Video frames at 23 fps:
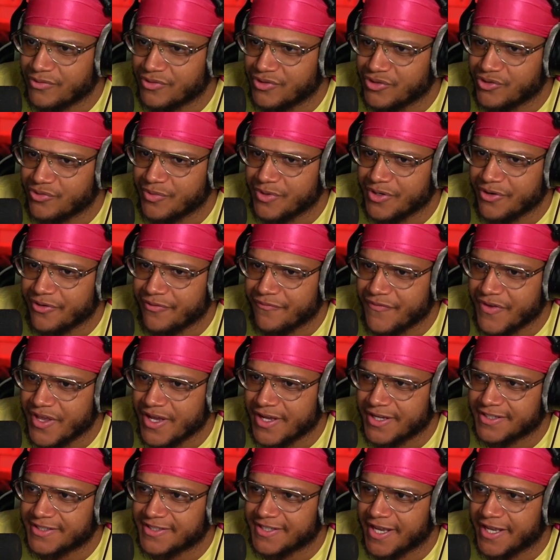you and your
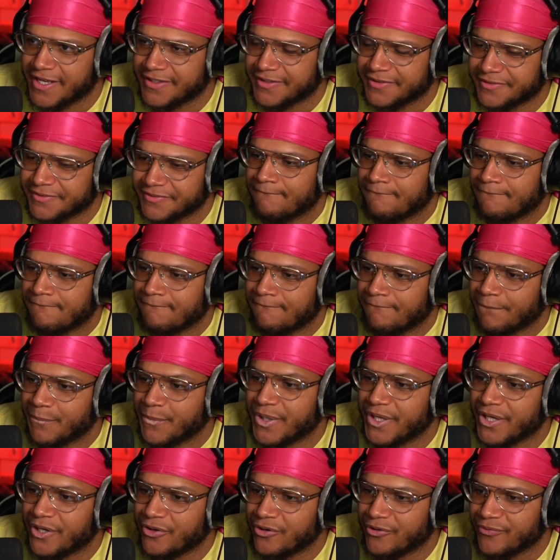fiance.
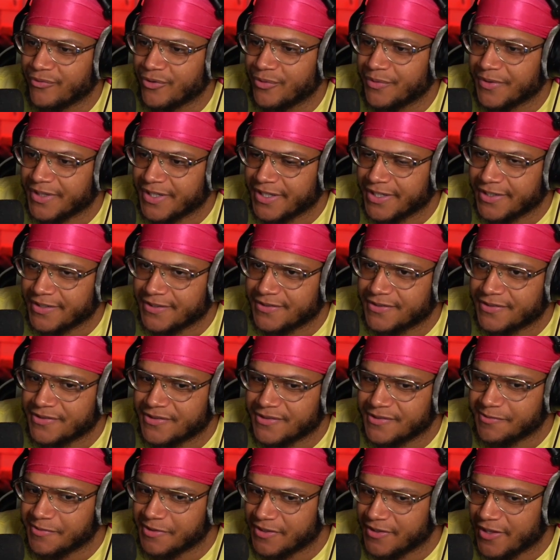Yeah, we're ruining things.
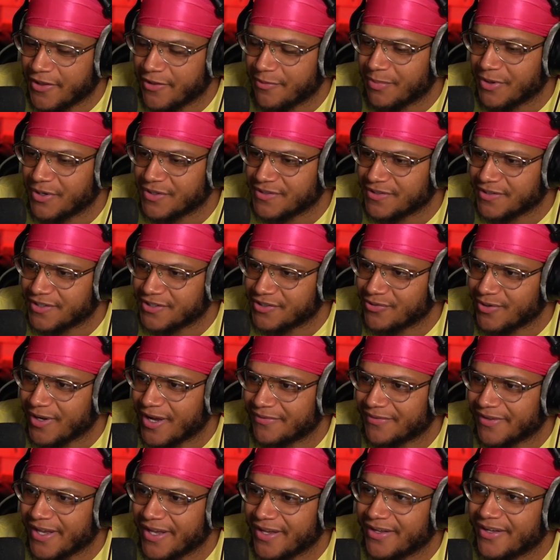Another person that you have
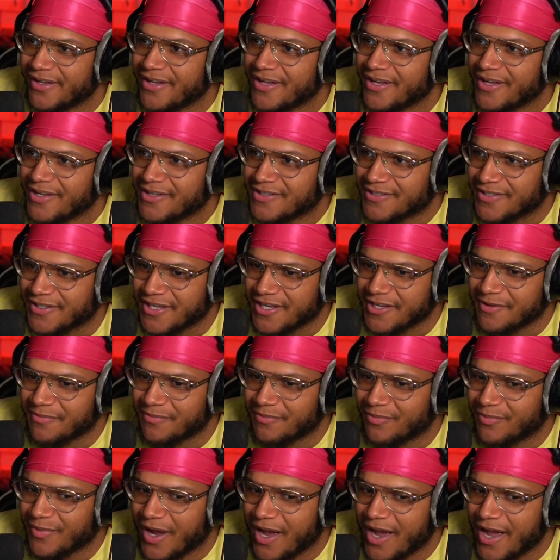to keep
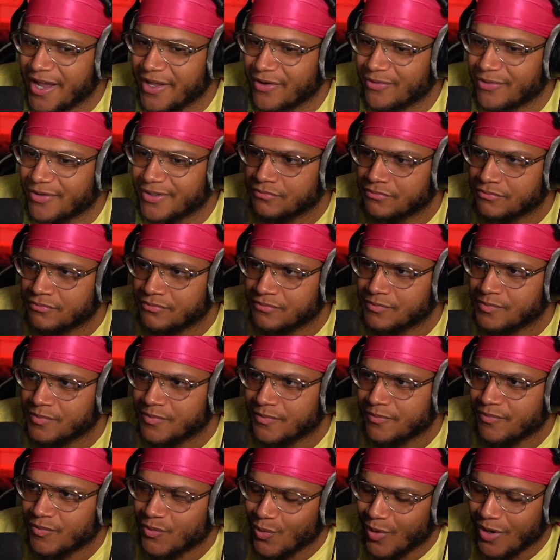eye on,
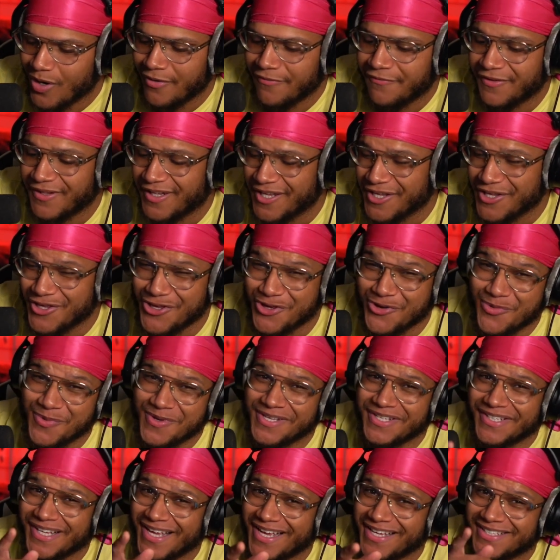but I feel like Yui got